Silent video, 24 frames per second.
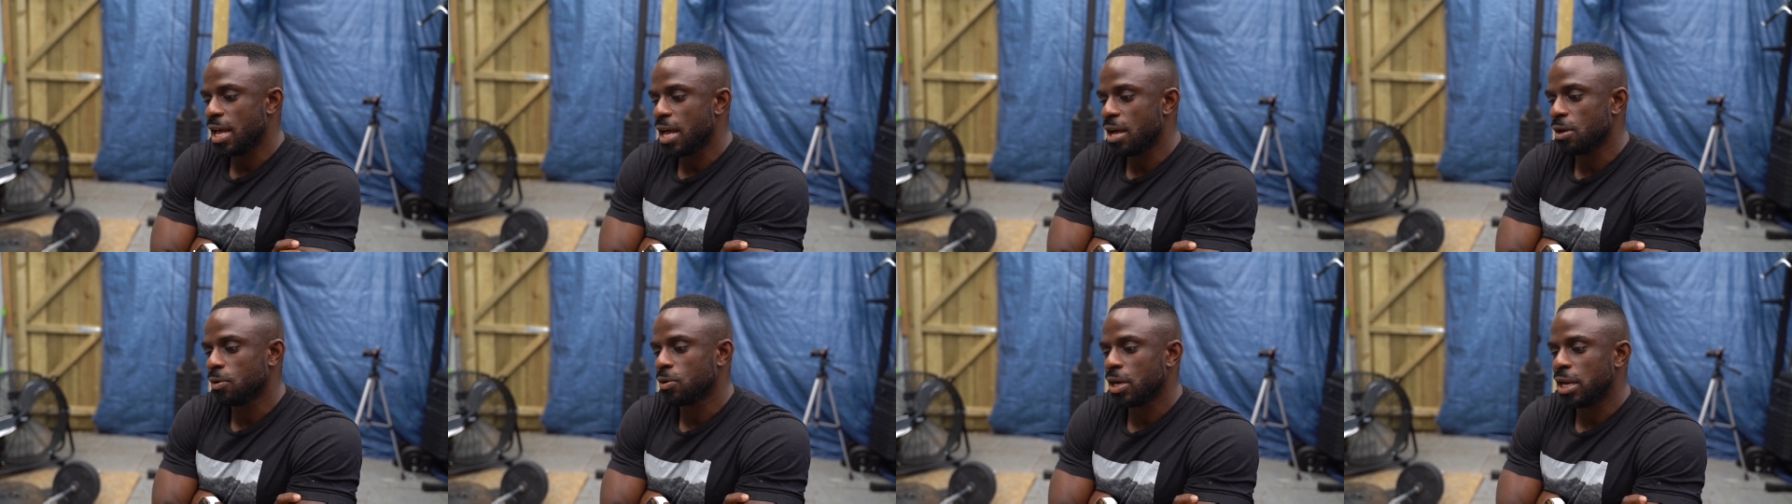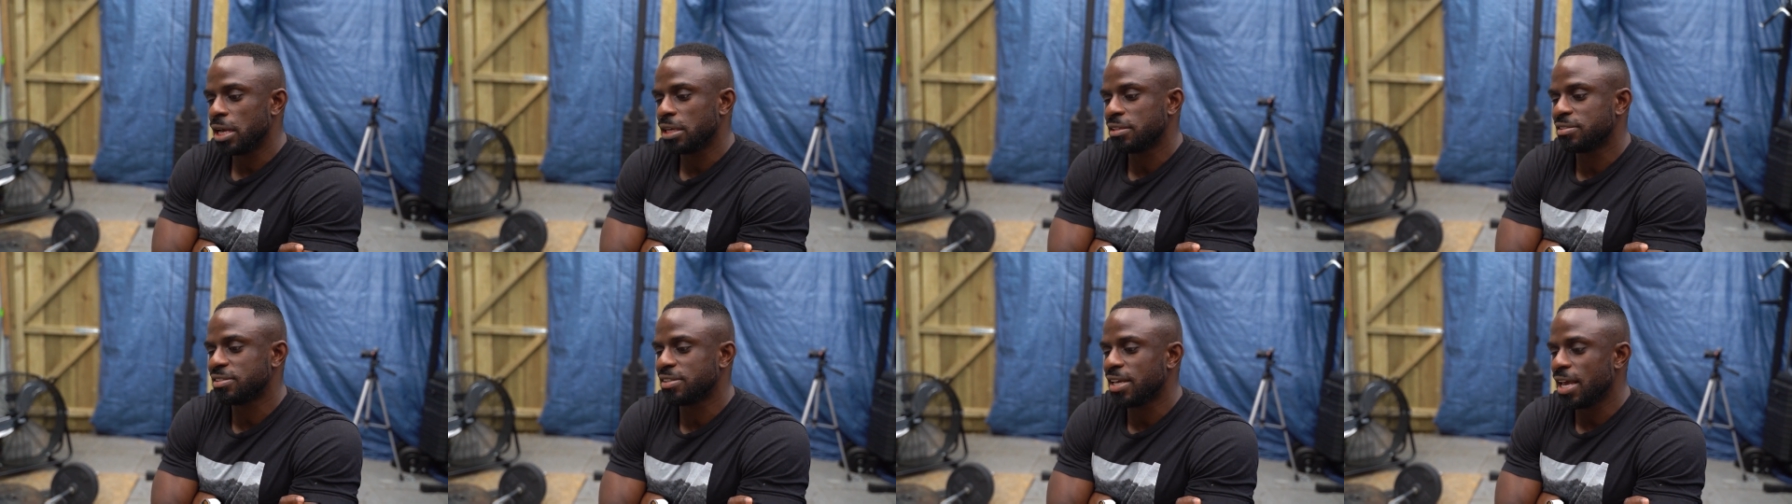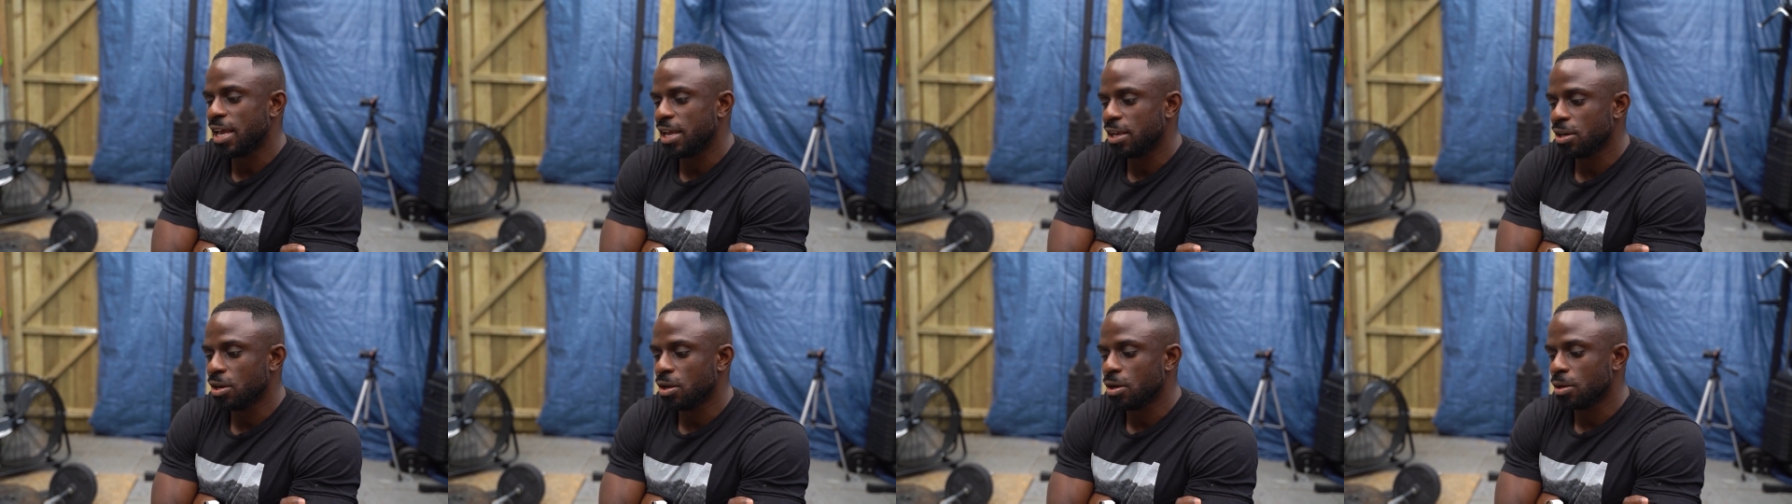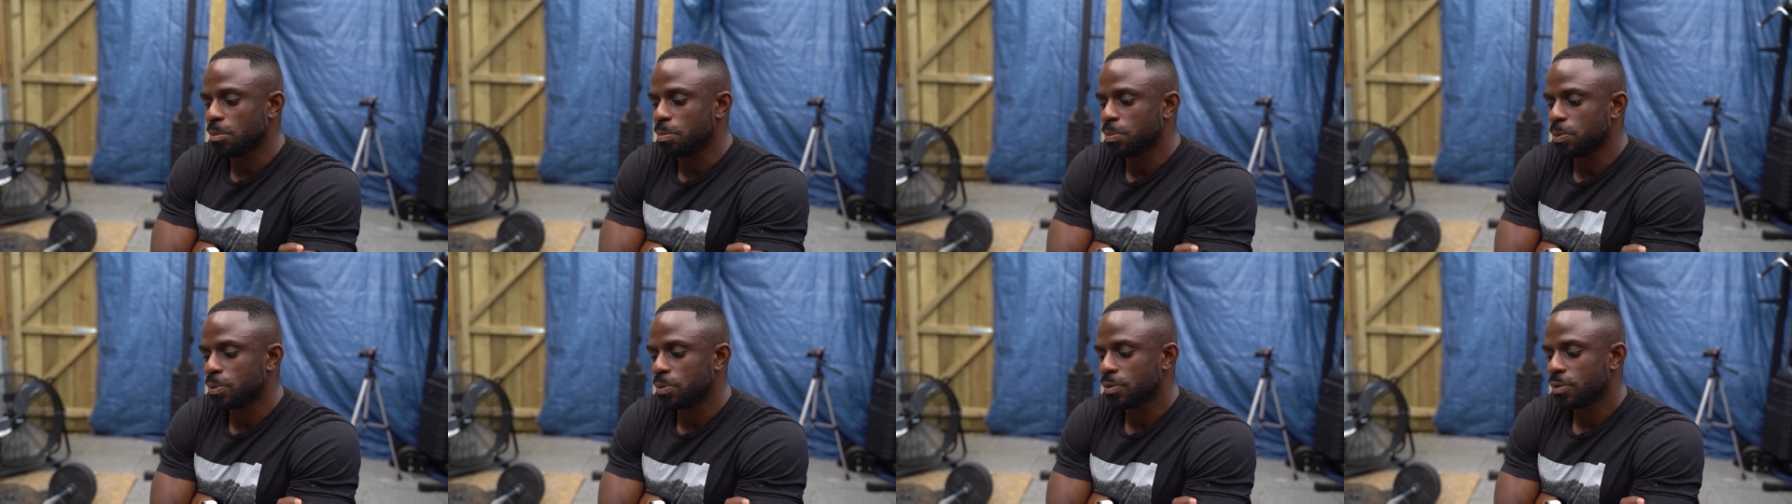how could I scale
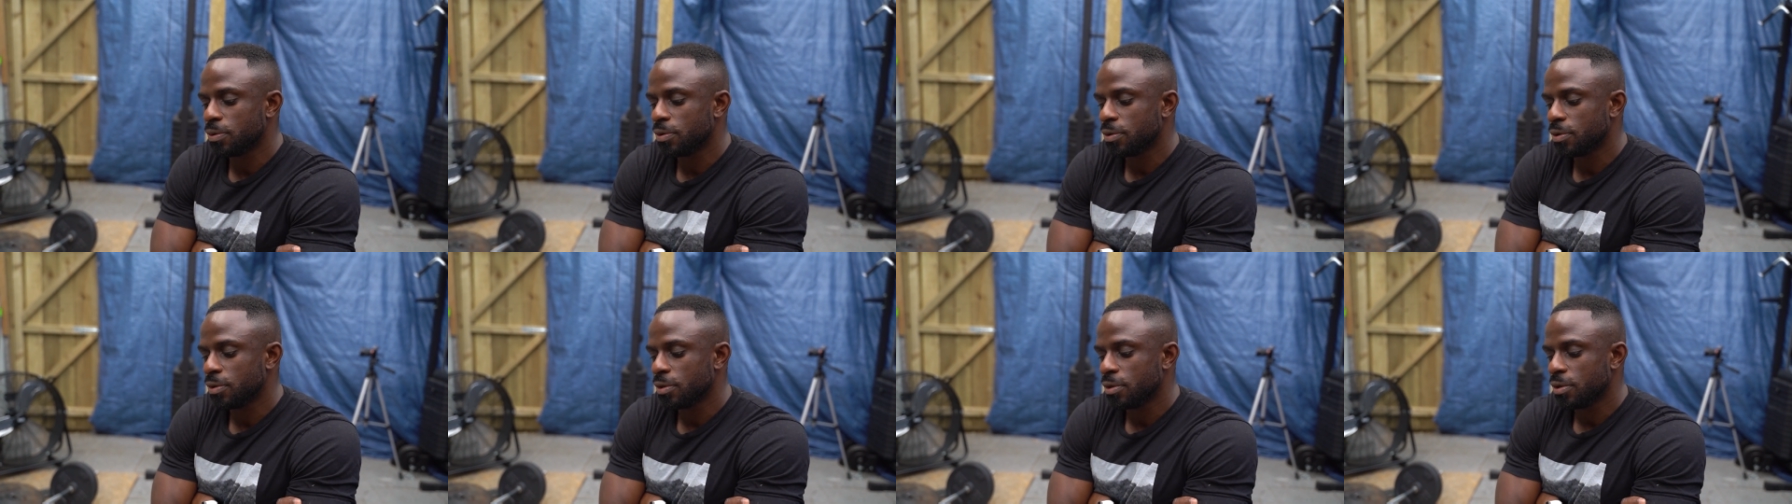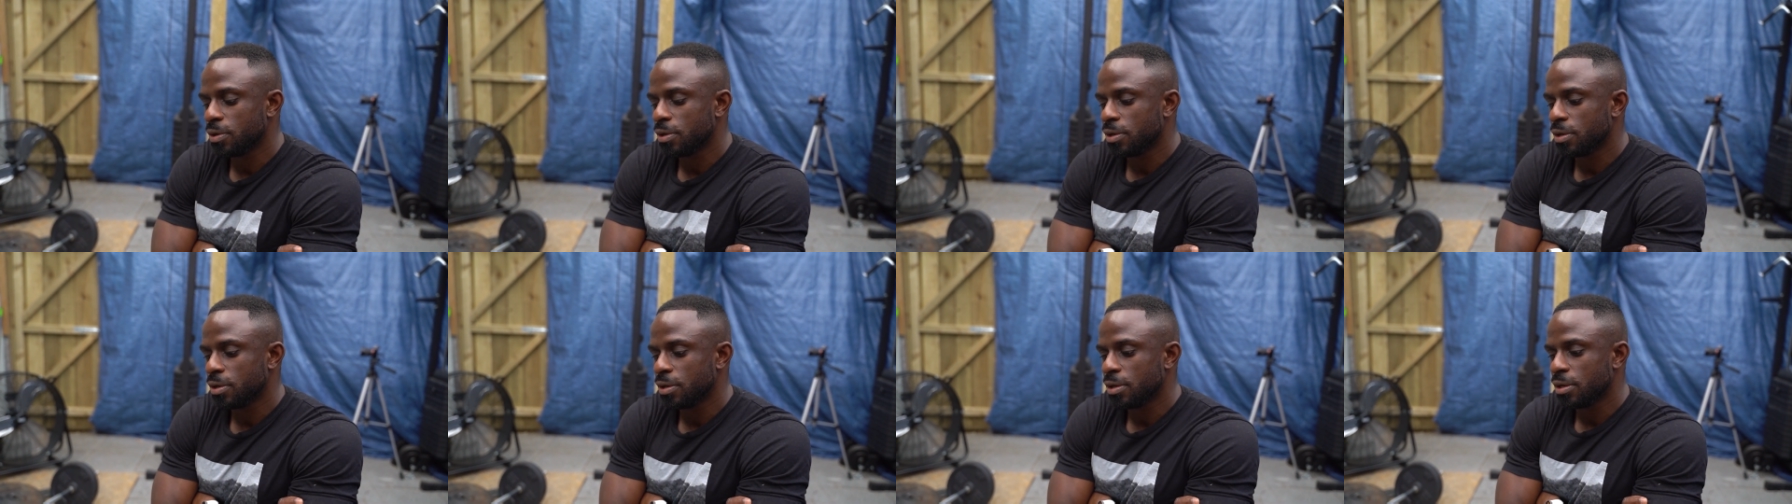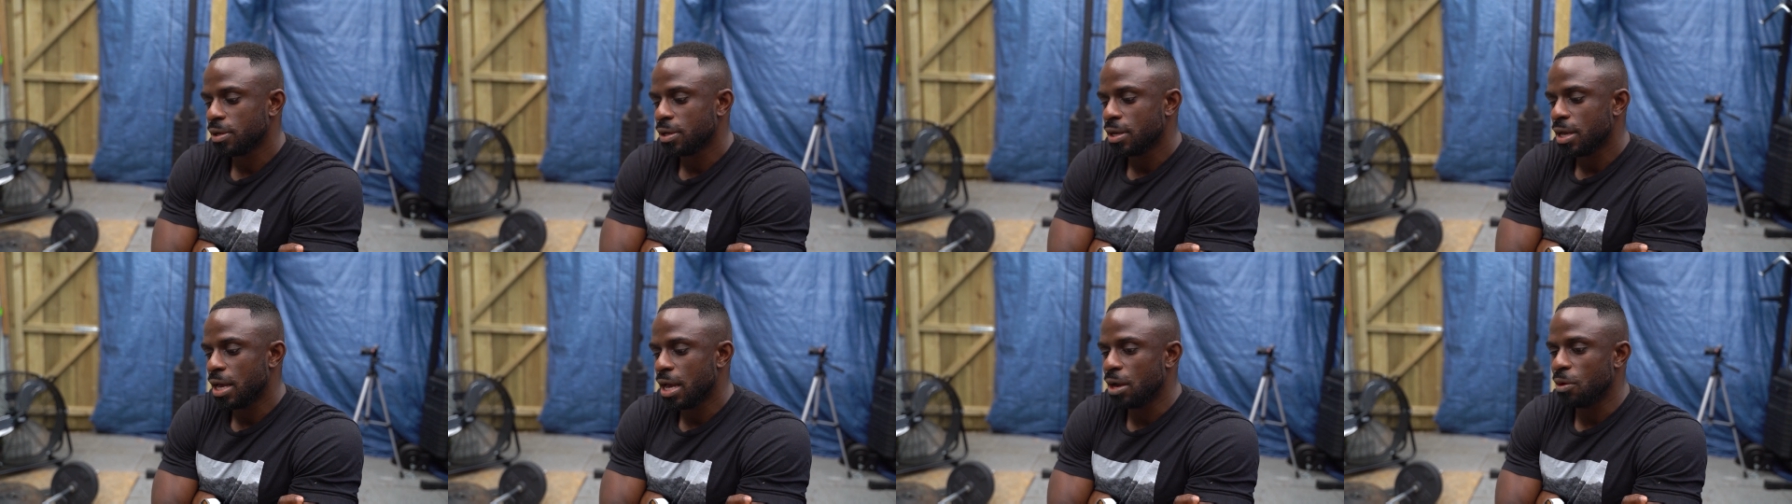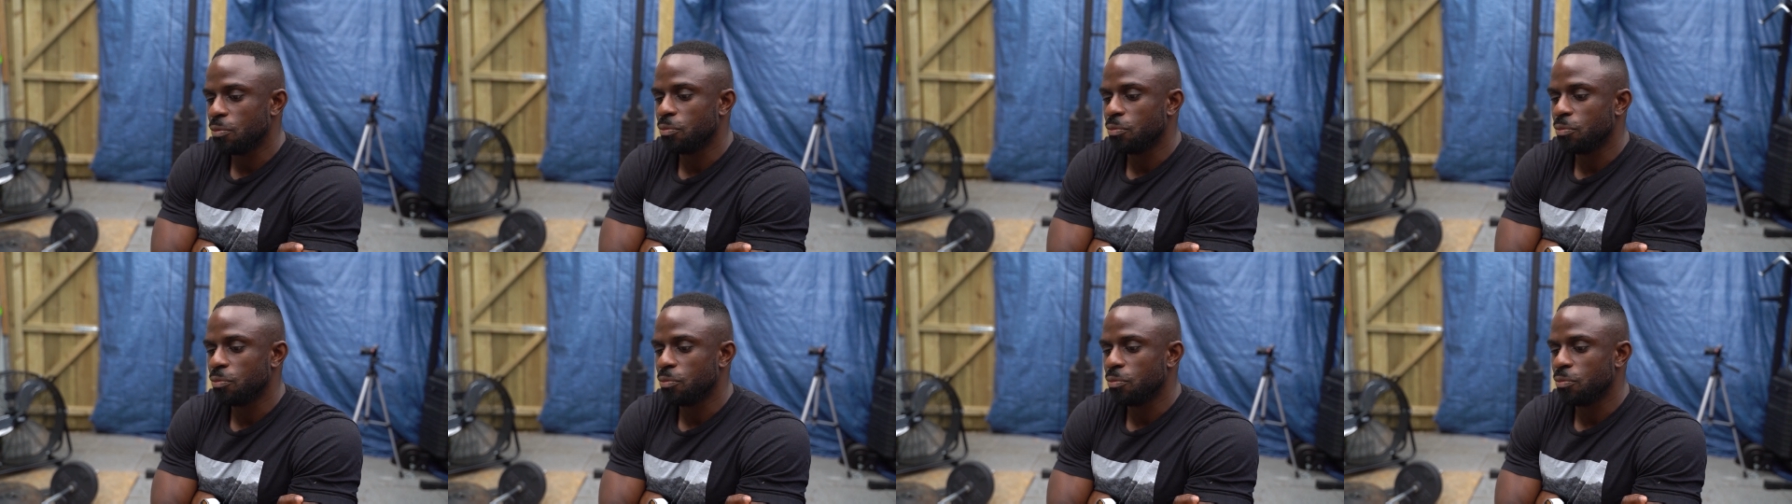up mm-hmm.